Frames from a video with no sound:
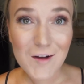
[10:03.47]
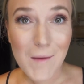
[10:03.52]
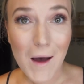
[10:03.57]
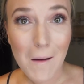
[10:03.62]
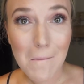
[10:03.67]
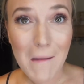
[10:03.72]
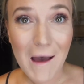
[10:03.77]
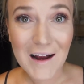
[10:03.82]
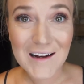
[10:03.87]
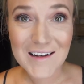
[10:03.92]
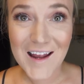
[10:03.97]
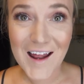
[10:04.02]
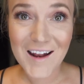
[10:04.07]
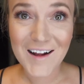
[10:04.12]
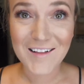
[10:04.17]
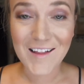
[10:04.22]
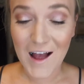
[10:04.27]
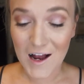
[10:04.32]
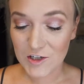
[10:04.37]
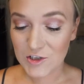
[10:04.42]
about
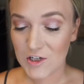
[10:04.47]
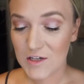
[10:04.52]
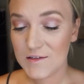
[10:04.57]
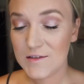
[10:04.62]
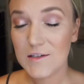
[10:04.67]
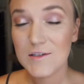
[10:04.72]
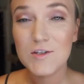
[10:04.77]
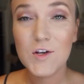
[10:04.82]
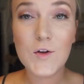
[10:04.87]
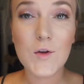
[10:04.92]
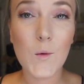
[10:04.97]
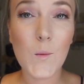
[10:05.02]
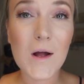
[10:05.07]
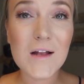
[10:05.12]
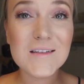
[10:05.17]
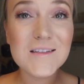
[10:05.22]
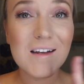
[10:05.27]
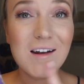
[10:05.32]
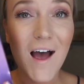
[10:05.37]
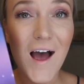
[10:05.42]
magnetic lashes. So the
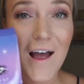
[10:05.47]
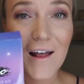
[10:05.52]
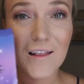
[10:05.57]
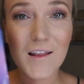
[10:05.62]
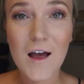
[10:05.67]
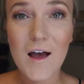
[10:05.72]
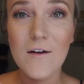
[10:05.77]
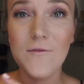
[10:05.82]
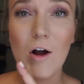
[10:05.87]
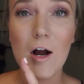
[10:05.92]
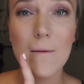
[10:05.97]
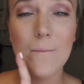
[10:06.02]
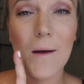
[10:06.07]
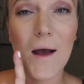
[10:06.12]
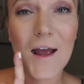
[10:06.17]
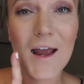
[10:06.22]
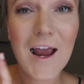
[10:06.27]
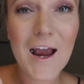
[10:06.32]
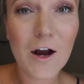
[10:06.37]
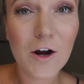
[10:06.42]
ones that I love are
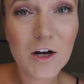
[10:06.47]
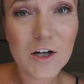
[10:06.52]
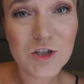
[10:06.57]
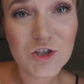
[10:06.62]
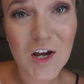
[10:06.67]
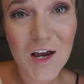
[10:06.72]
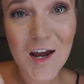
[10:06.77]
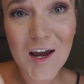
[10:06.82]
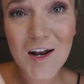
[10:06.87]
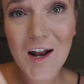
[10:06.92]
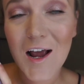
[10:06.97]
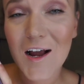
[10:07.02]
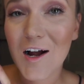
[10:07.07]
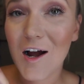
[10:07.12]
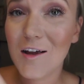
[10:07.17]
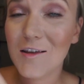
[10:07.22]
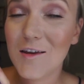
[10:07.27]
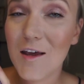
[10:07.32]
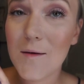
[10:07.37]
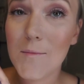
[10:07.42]
by Aerosheen. I
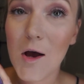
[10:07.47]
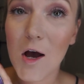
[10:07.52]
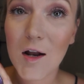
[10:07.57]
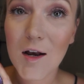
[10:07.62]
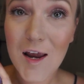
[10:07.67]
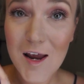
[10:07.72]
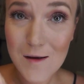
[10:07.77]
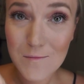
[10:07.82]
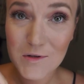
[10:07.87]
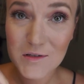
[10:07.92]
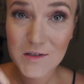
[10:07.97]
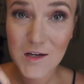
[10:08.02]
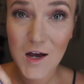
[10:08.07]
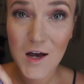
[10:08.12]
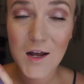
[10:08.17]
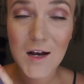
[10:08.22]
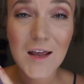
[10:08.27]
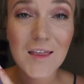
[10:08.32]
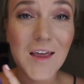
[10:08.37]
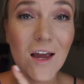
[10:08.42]
got them on
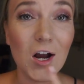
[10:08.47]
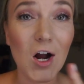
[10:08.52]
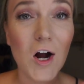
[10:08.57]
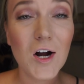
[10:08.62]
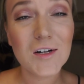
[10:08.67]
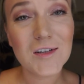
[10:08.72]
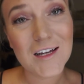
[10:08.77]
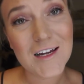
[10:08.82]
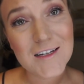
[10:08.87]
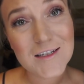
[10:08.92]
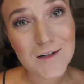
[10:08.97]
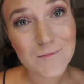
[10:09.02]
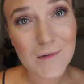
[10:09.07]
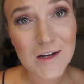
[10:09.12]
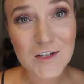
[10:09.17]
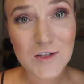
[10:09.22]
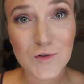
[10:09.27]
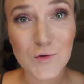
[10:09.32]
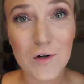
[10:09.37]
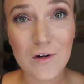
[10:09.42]
Amazon. They are linked in my
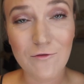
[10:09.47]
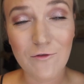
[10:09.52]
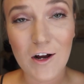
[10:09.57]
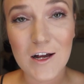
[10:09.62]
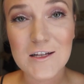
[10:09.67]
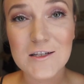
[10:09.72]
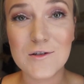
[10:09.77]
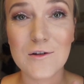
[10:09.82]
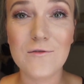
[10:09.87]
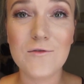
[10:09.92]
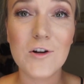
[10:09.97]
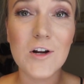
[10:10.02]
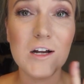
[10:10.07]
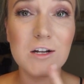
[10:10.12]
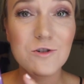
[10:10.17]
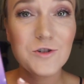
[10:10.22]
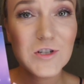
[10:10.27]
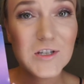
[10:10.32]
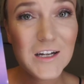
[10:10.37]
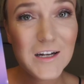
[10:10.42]
storefront, so if you're
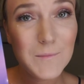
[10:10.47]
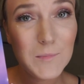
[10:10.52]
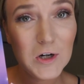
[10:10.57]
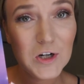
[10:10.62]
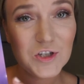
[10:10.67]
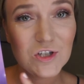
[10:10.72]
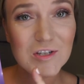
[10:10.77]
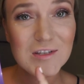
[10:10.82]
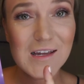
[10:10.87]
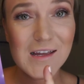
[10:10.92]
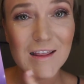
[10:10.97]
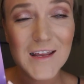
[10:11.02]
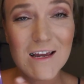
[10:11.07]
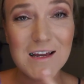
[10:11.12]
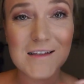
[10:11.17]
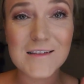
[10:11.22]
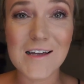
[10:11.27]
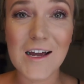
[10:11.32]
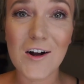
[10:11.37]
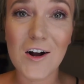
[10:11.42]
interested in purchasing
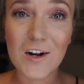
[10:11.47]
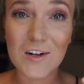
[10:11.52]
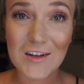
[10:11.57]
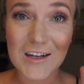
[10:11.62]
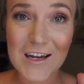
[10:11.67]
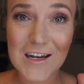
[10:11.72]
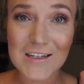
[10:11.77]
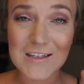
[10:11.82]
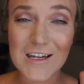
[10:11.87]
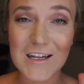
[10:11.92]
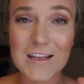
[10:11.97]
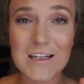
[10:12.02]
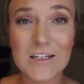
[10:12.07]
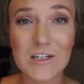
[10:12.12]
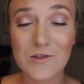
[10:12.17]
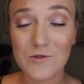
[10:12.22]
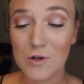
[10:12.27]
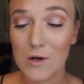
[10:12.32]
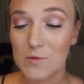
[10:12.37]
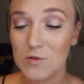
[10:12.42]
these, they are linked in the
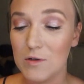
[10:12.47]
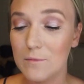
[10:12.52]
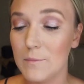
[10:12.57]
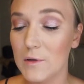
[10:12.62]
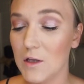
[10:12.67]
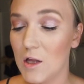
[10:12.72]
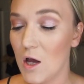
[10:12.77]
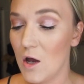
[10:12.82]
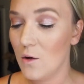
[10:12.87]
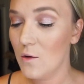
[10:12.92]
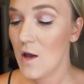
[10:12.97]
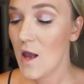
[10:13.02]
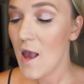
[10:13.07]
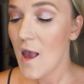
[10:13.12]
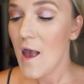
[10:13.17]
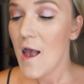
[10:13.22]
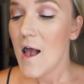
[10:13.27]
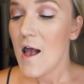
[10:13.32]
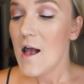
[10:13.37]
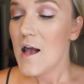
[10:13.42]
description below.
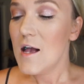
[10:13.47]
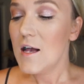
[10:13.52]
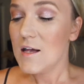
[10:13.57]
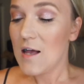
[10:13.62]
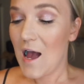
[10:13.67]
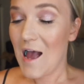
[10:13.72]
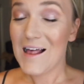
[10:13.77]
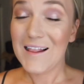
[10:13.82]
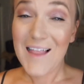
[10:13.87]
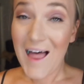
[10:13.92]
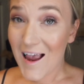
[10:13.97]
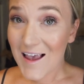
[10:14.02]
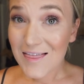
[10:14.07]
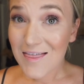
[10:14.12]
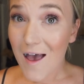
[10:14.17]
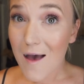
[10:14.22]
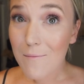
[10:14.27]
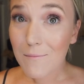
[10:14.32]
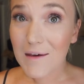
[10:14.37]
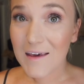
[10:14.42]
I like
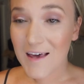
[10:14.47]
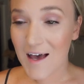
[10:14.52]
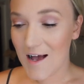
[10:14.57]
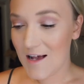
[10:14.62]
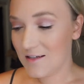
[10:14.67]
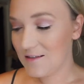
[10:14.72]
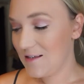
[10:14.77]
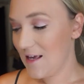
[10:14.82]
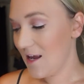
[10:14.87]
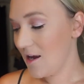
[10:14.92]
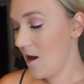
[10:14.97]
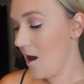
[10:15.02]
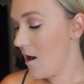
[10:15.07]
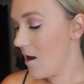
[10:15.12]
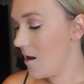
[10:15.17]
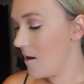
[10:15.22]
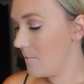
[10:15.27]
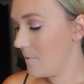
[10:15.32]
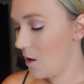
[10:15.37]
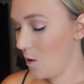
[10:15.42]
them because they
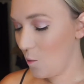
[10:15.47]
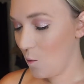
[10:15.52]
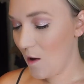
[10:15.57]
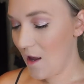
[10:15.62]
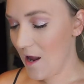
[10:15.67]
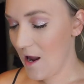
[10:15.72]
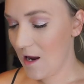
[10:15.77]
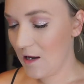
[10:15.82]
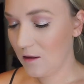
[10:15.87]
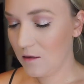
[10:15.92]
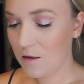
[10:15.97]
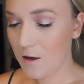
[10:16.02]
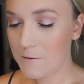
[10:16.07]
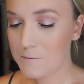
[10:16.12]
come with